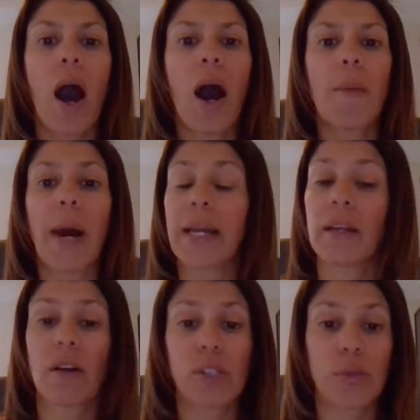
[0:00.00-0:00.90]
Um, I
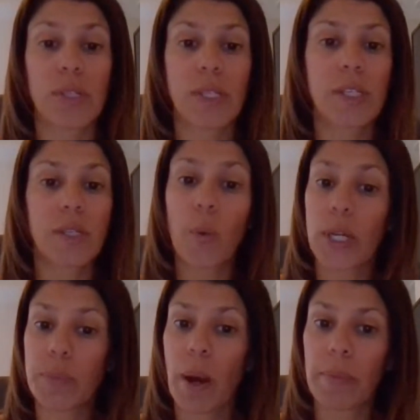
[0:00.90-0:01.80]
can also assist in
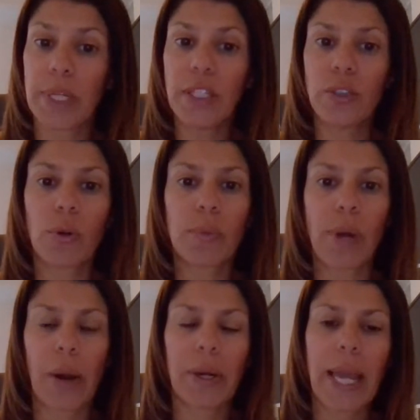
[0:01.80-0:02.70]
West Palm Beach or Broward